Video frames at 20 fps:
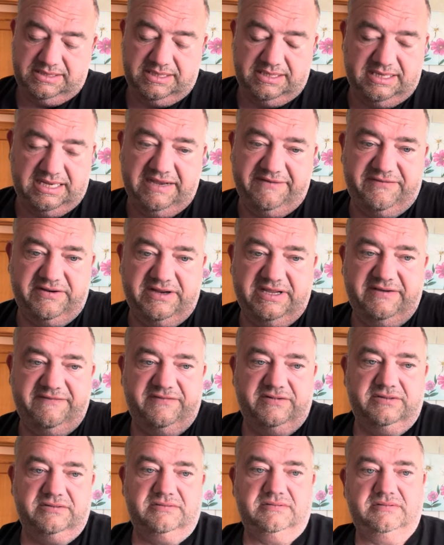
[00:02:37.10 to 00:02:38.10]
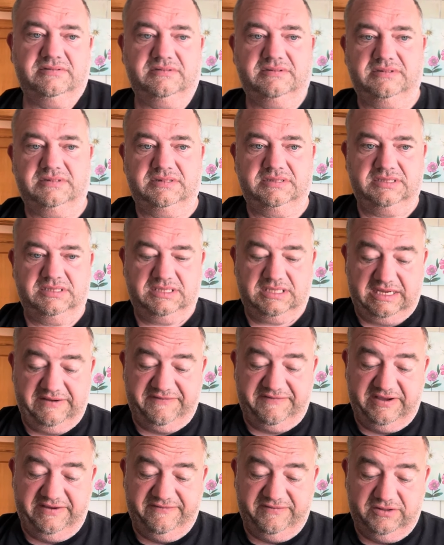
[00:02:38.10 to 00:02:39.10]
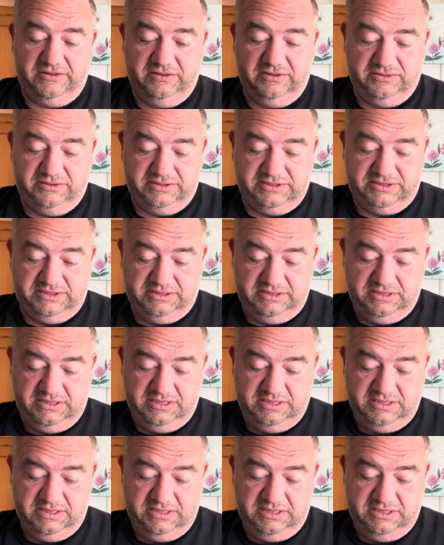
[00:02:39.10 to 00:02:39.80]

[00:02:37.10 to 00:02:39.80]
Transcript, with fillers: I haven't even, I haven't even looked.